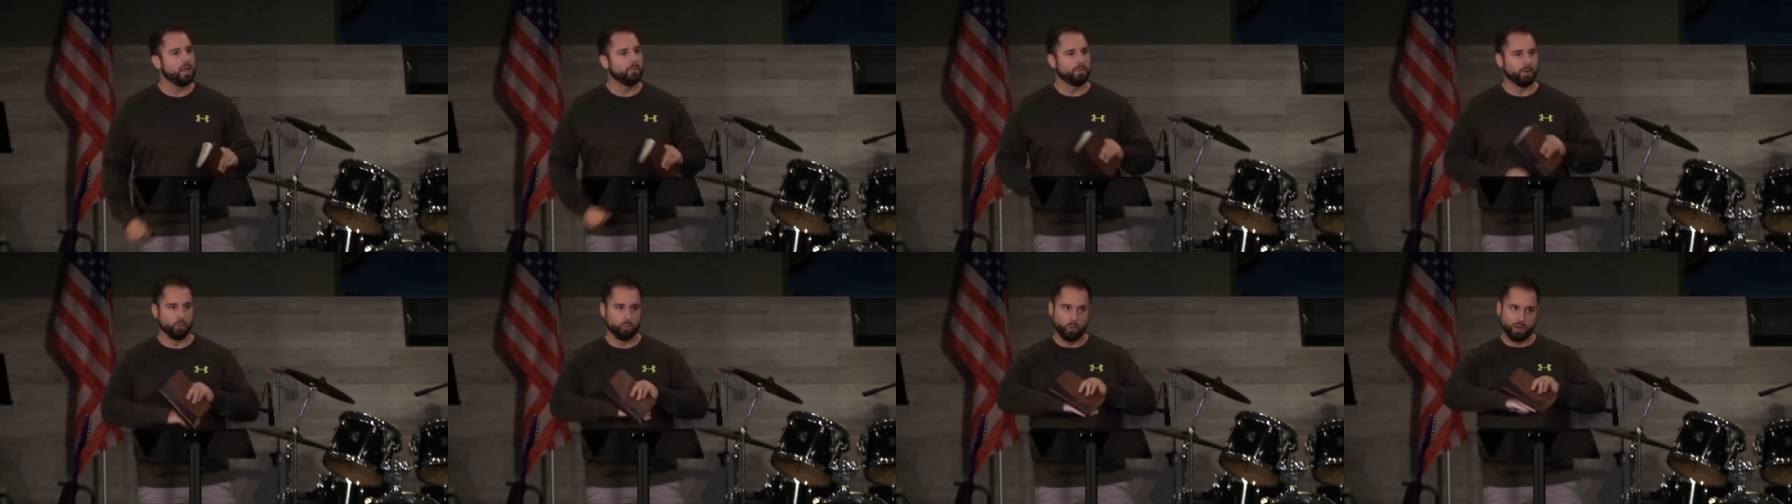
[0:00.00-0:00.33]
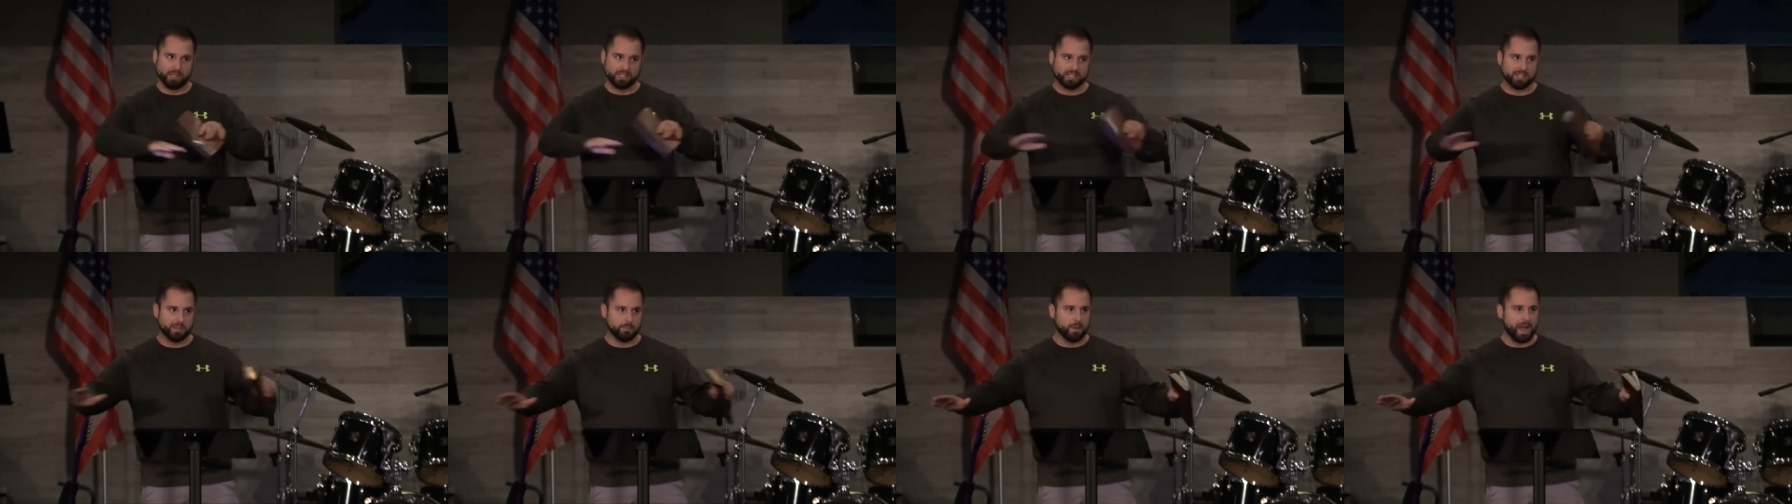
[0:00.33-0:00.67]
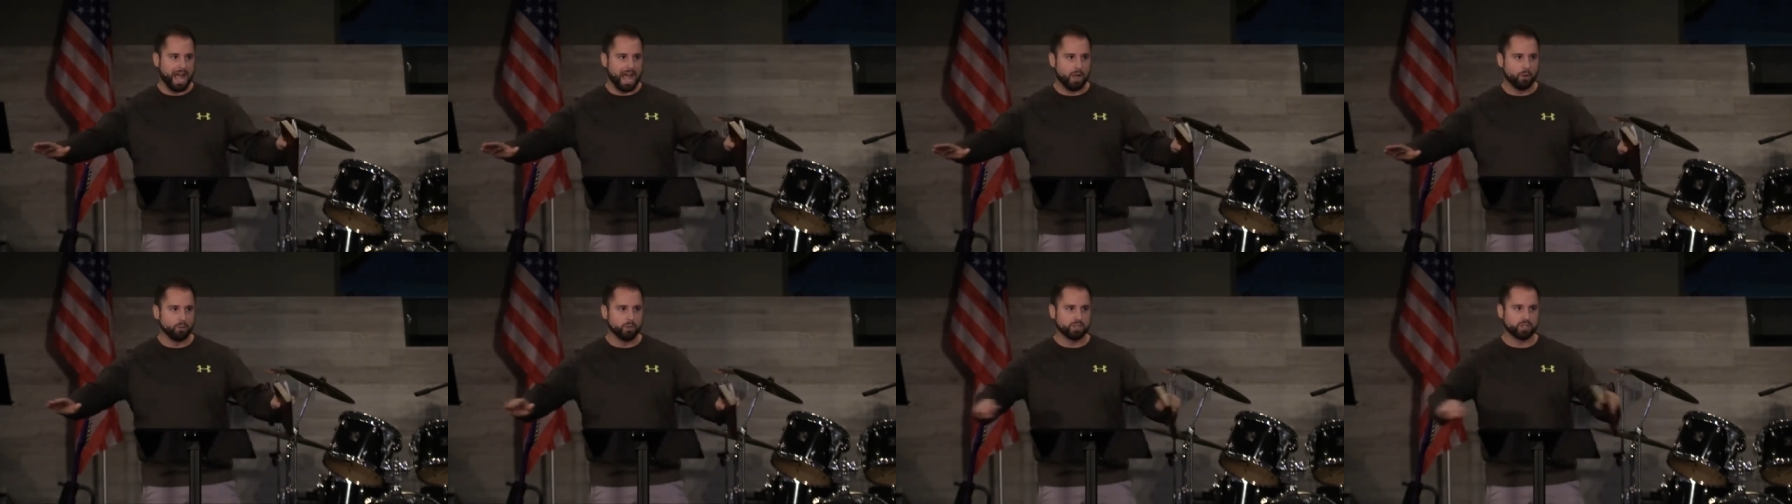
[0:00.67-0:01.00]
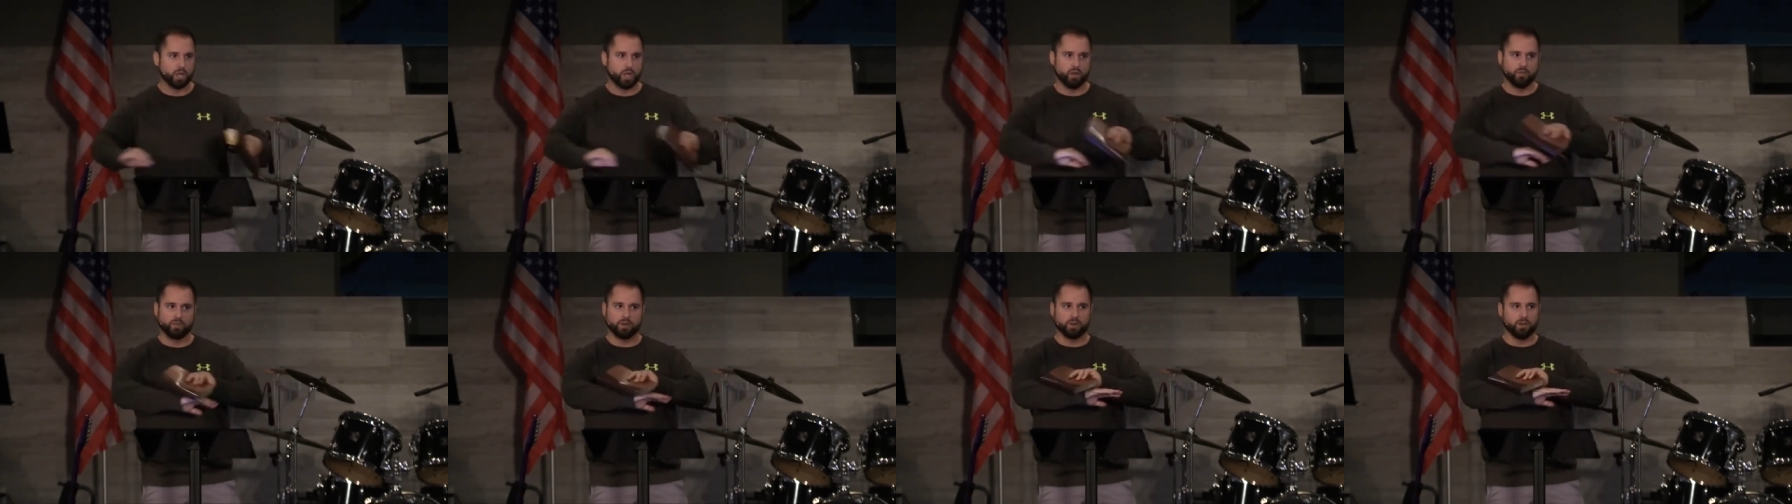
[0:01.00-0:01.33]
But once the mile was
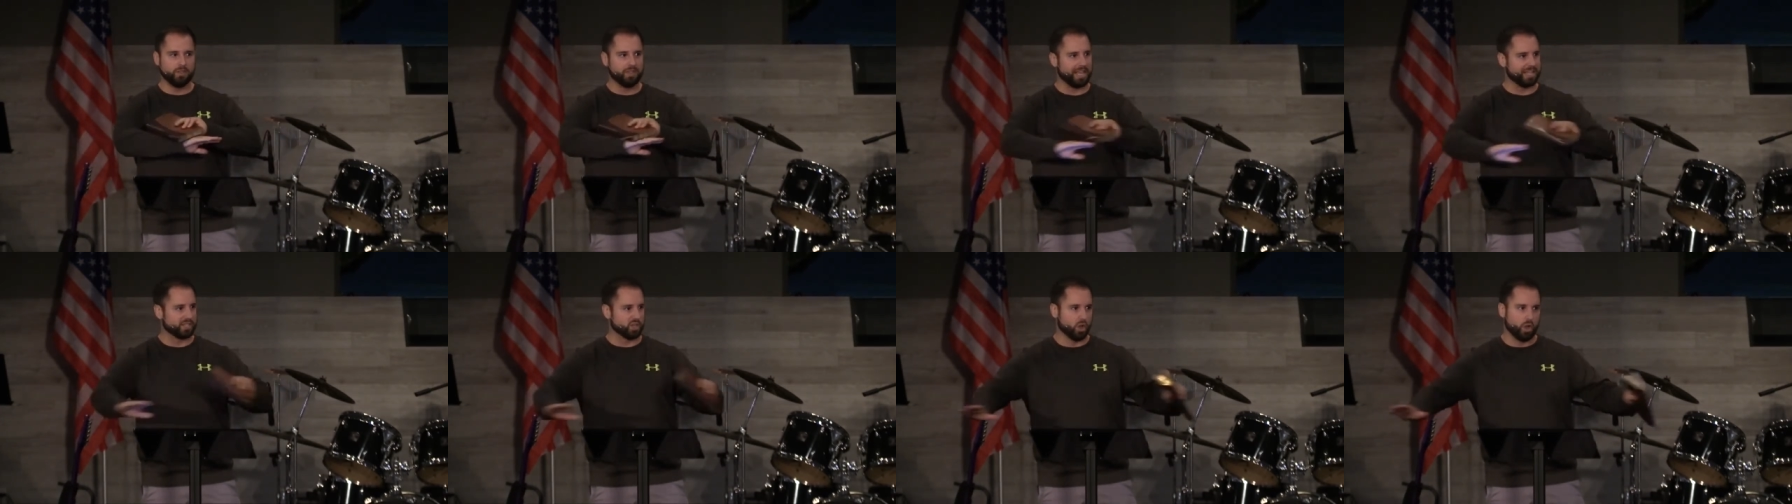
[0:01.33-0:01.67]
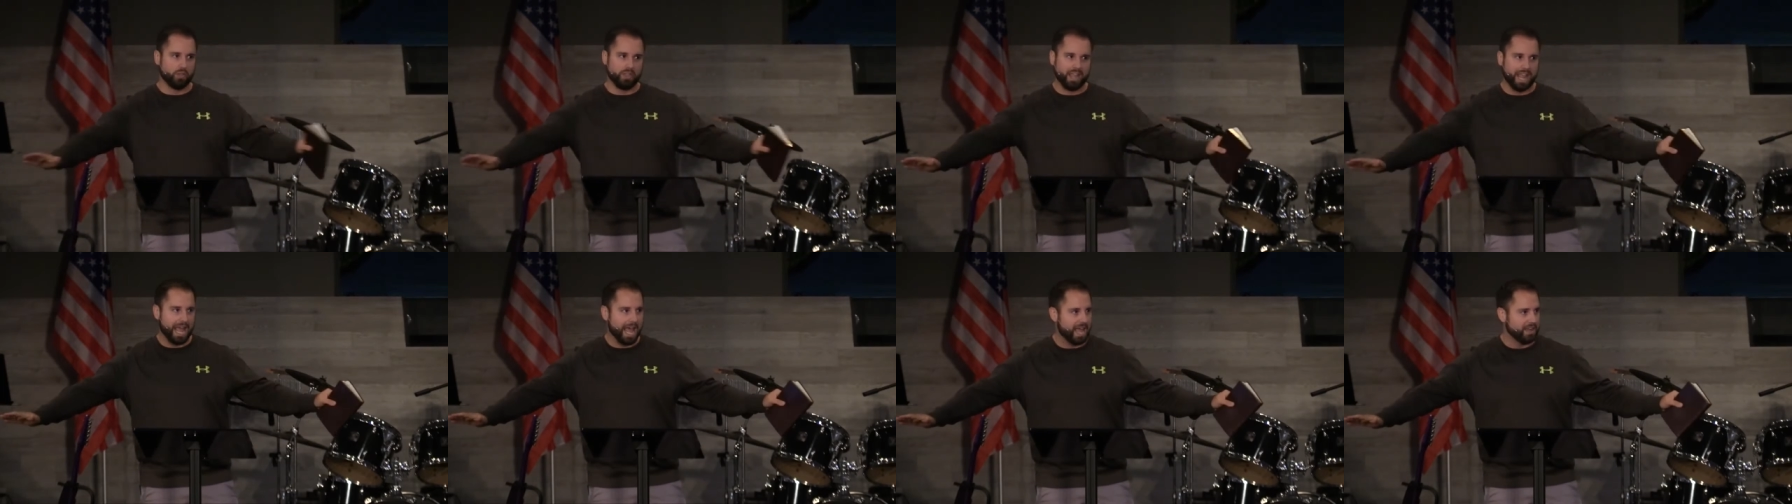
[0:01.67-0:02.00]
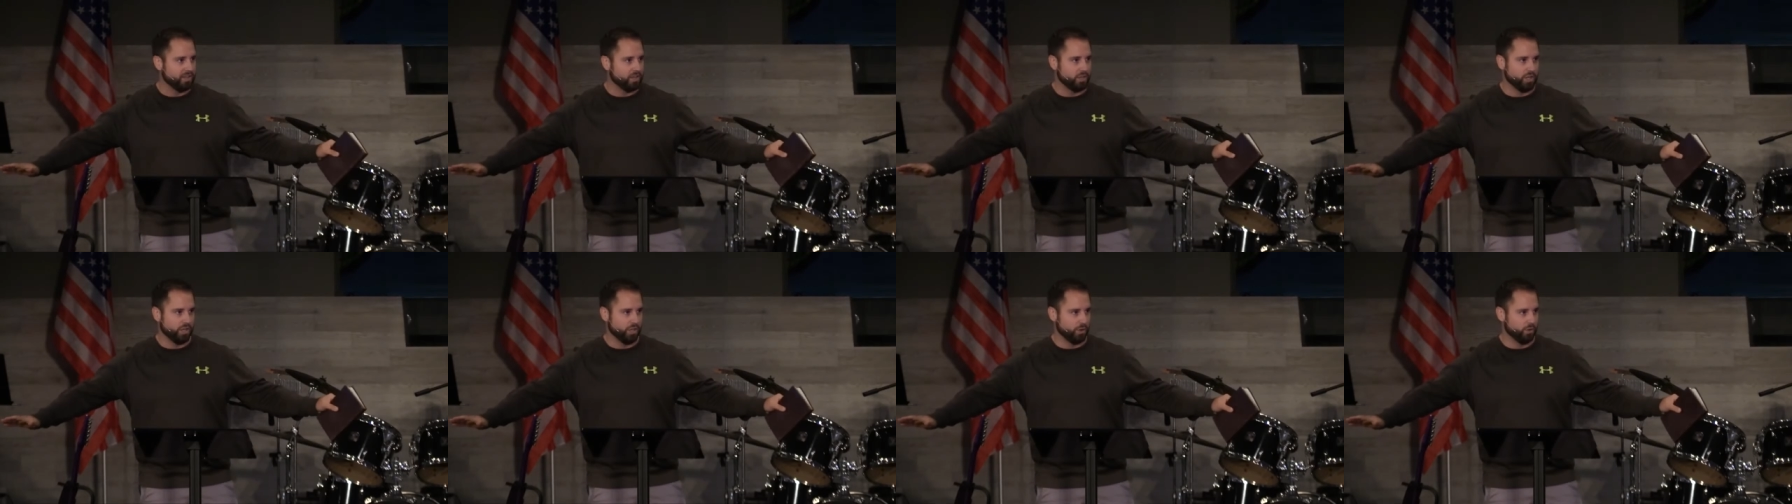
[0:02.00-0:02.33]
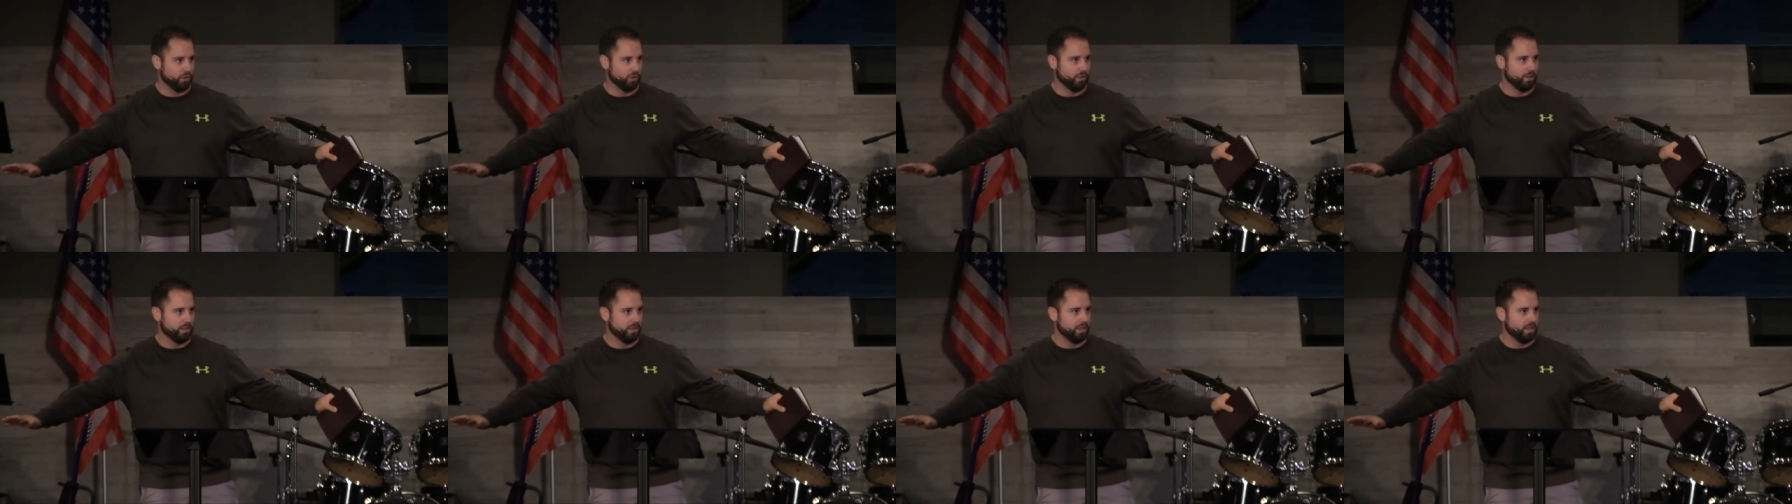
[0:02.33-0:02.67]
over, that's all they had to
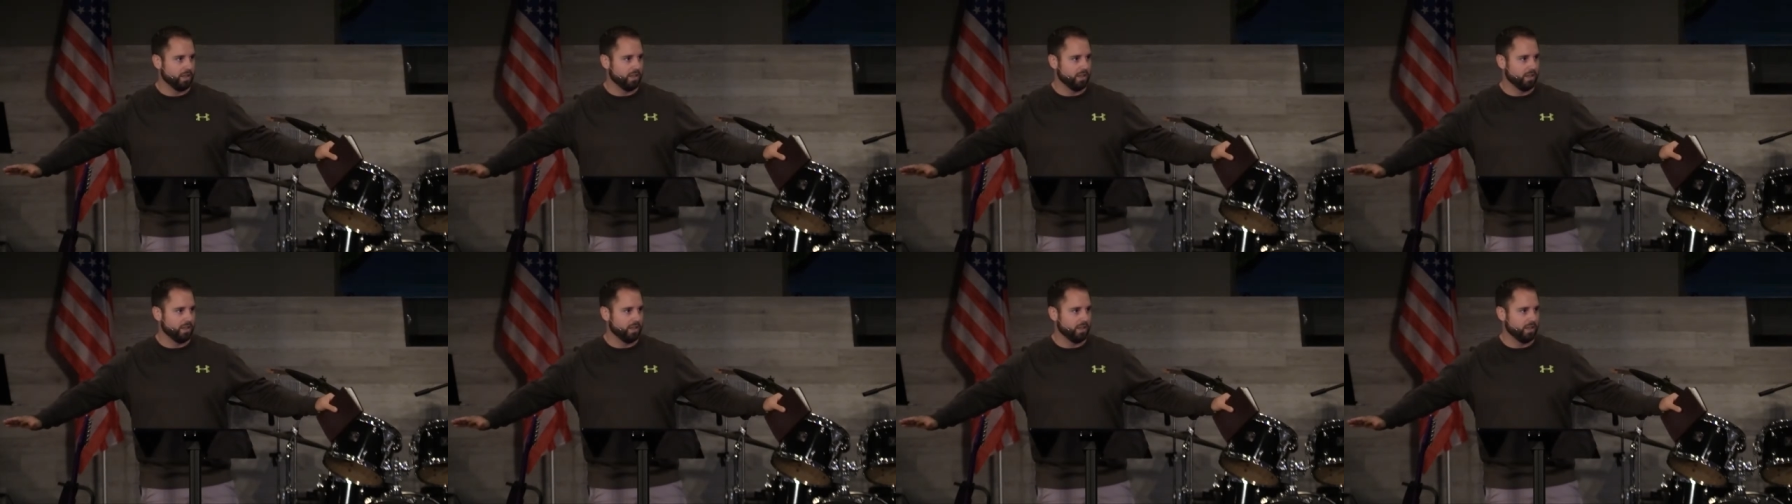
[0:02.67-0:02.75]
do.